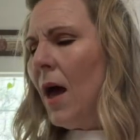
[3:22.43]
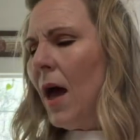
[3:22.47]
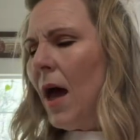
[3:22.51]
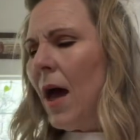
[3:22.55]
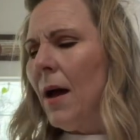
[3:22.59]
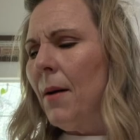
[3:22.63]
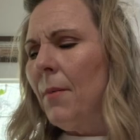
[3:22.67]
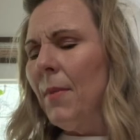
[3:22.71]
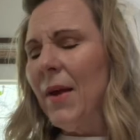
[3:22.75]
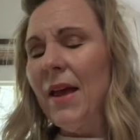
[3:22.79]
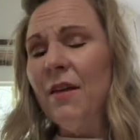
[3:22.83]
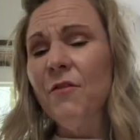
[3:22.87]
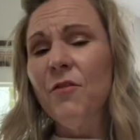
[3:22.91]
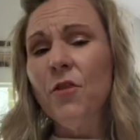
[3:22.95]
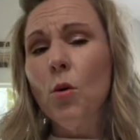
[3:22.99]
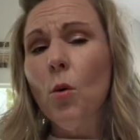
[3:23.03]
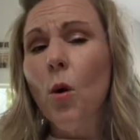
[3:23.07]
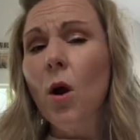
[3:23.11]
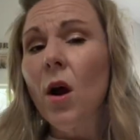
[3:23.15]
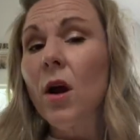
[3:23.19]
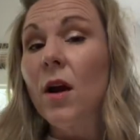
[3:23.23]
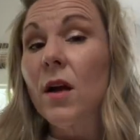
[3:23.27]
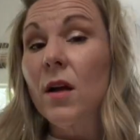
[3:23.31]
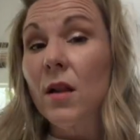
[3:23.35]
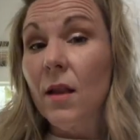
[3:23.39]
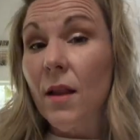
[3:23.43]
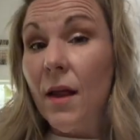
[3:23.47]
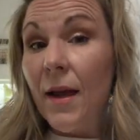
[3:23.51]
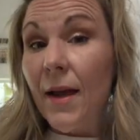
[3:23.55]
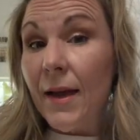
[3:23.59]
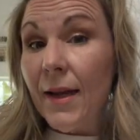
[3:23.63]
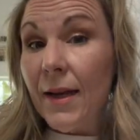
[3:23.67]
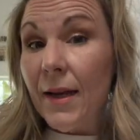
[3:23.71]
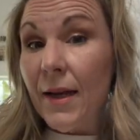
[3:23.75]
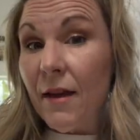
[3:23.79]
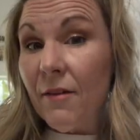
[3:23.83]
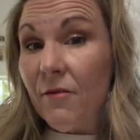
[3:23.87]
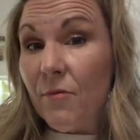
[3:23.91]
If you are a
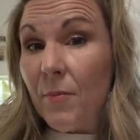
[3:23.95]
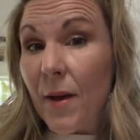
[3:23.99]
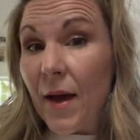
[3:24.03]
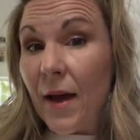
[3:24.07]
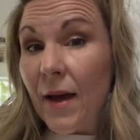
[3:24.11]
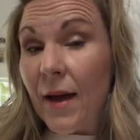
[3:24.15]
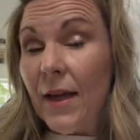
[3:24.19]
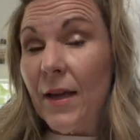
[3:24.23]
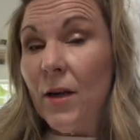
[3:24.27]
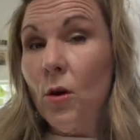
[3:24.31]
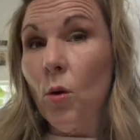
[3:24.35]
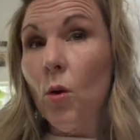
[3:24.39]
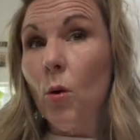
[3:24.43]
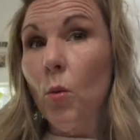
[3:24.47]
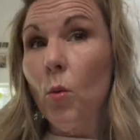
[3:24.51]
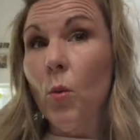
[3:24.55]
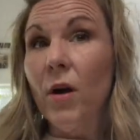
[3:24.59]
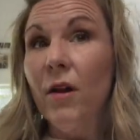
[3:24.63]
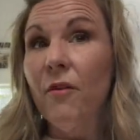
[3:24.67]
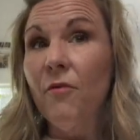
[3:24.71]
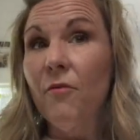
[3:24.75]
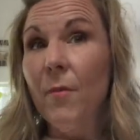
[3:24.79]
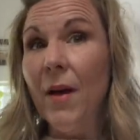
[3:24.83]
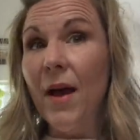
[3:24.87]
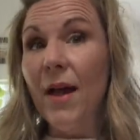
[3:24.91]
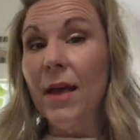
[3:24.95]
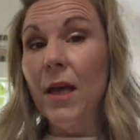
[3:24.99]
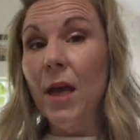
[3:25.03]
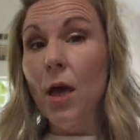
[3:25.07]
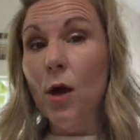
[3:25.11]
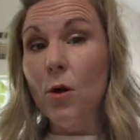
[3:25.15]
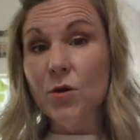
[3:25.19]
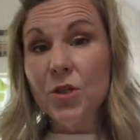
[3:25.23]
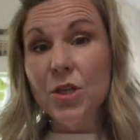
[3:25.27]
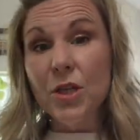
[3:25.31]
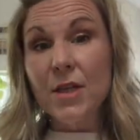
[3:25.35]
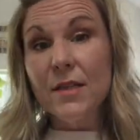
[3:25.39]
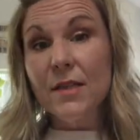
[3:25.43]
client of mine or one of my
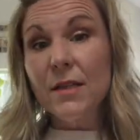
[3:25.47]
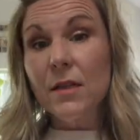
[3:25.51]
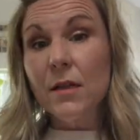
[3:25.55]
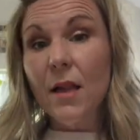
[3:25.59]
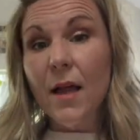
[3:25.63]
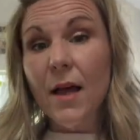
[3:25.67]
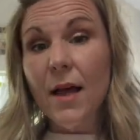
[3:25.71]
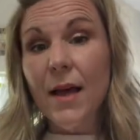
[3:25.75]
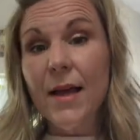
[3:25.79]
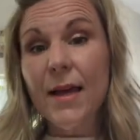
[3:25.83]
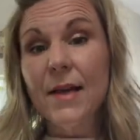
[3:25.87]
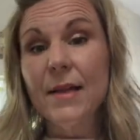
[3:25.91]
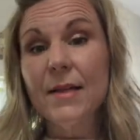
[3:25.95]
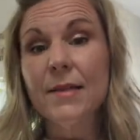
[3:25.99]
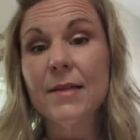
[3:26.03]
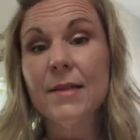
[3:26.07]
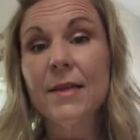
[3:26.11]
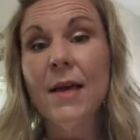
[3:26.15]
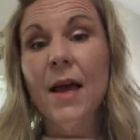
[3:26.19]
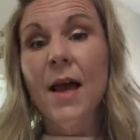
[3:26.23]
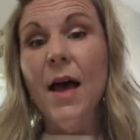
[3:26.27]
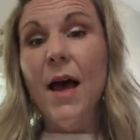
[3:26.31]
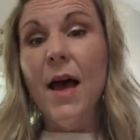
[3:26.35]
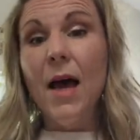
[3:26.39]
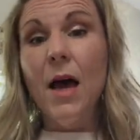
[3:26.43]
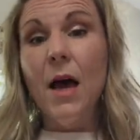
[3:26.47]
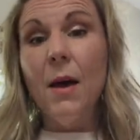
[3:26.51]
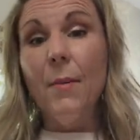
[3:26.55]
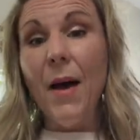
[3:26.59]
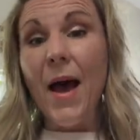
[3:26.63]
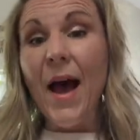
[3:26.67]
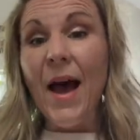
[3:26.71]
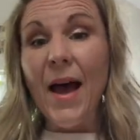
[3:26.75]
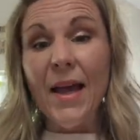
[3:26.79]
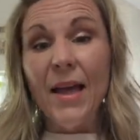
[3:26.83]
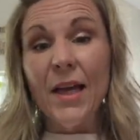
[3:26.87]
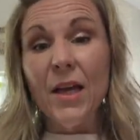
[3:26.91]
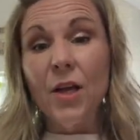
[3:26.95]
coach's clients,
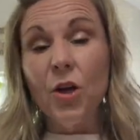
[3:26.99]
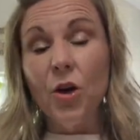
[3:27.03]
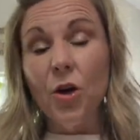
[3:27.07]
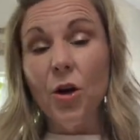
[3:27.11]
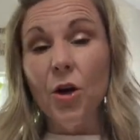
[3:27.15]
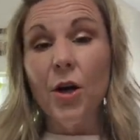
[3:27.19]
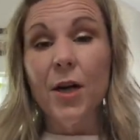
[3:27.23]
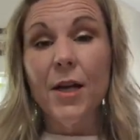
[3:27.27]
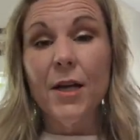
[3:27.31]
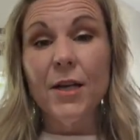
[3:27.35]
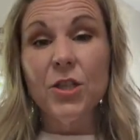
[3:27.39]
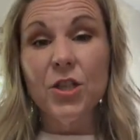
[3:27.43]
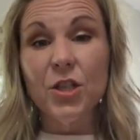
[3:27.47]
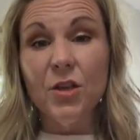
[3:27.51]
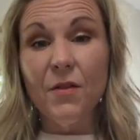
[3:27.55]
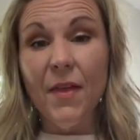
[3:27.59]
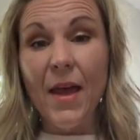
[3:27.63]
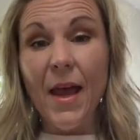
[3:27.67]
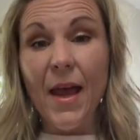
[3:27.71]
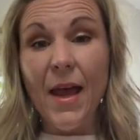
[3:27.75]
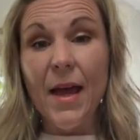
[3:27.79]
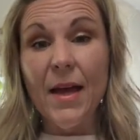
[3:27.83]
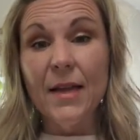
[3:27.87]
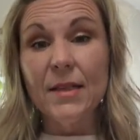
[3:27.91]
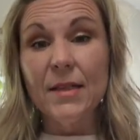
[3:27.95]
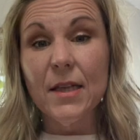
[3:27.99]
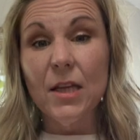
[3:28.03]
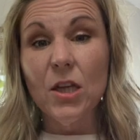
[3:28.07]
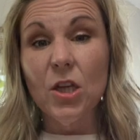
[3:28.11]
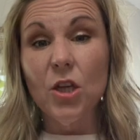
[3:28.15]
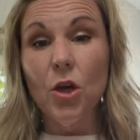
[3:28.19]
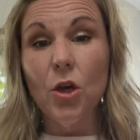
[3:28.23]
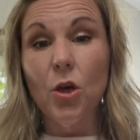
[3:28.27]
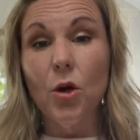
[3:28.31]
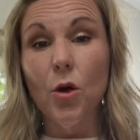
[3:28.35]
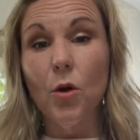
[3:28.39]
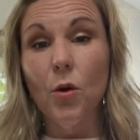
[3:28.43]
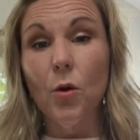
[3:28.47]
I encourage that
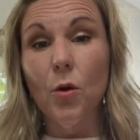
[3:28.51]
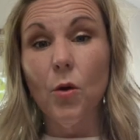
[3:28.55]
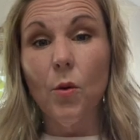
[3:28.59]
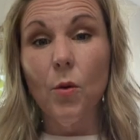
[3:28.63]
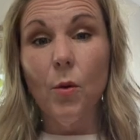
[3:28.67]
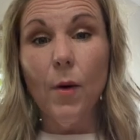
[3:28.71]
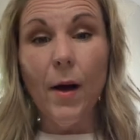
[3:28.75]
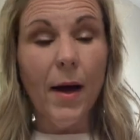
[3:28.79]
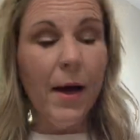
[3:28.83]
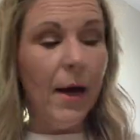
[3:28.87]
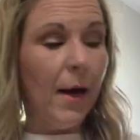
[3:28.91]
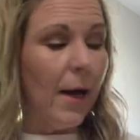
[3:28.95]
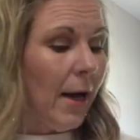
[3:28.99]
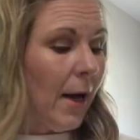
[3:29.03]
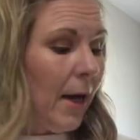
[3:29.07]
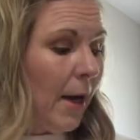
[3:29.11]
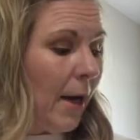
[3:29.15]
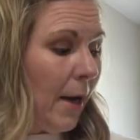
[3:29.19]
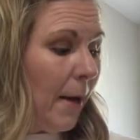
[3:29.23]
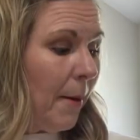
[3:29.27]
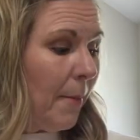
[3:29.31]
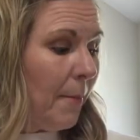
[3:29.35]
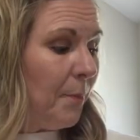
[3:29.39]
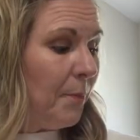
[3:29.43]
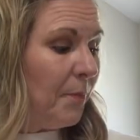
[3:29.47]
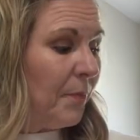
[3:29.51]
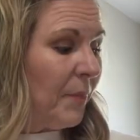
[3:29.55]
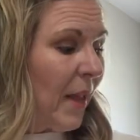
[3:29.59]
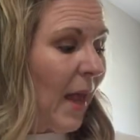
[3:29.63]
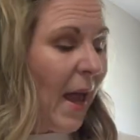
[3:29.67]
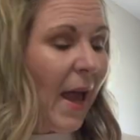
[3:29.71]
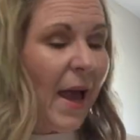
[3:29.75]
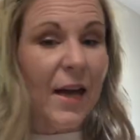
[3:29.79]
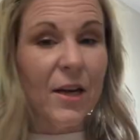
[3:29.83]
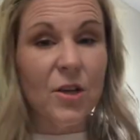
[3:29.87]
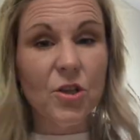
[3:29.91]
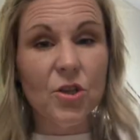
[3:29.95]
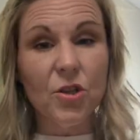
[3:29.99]
you
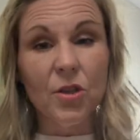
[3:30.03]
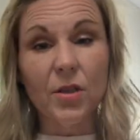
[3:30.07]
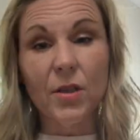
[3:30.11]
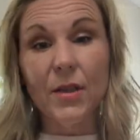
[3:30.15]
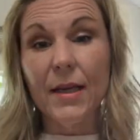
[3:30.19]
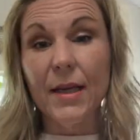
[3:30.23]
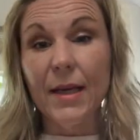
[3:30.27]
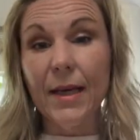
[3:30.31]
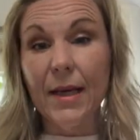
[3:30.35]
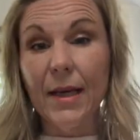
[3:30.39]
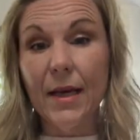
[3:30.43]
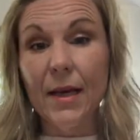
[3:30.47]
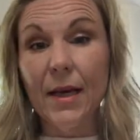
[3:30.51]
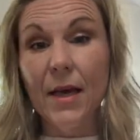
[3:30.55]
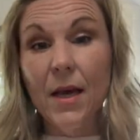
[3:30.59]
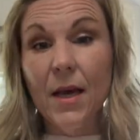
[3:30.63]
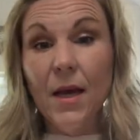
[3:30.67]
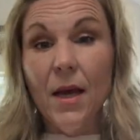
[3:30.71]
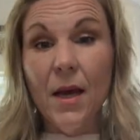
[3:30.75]
actually